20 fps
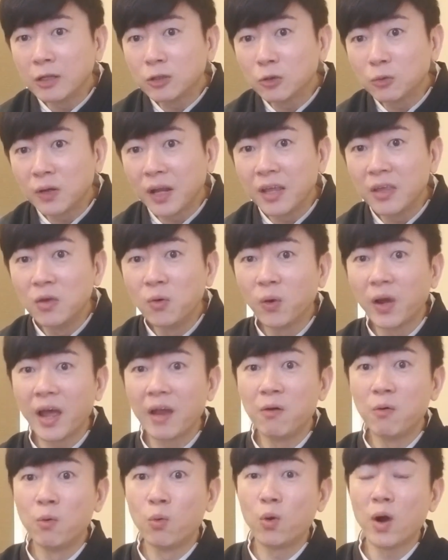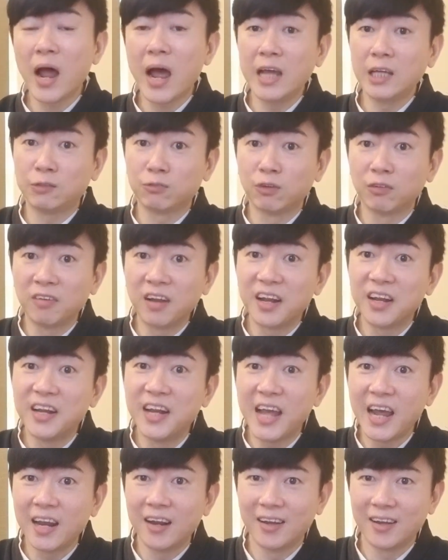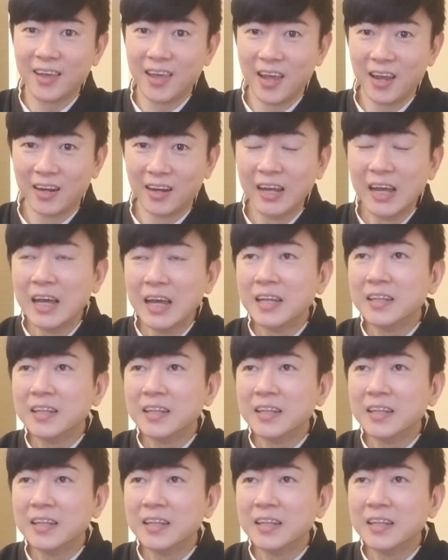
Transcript: so that you can rise from the dead again.